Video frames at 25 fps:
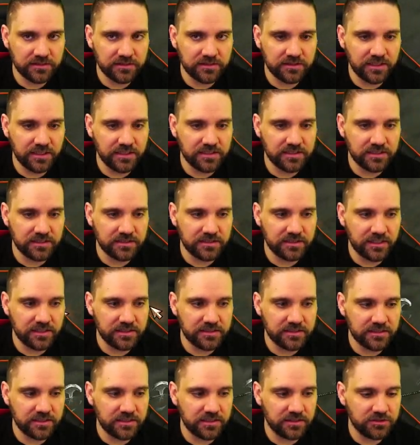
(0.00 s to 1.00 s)
decent
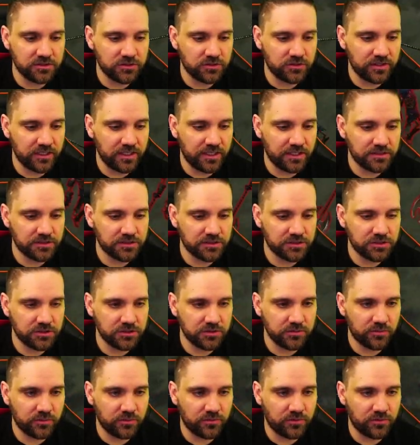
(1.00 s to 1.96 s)
density of trash should